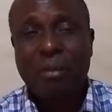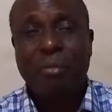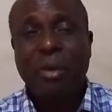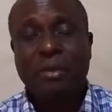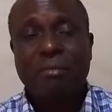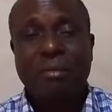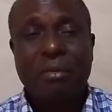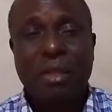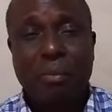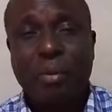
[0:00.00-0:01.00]
But
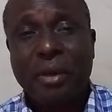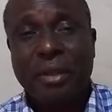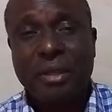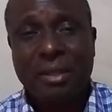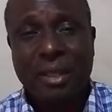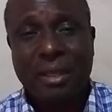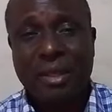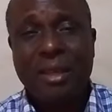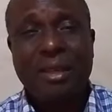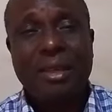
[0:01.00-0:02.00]
the point is
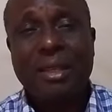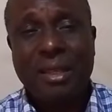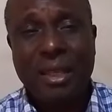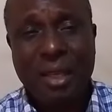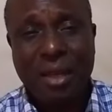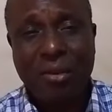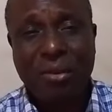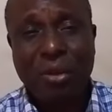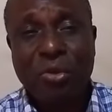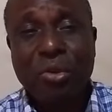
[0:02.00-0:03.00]
this. This is a year of love.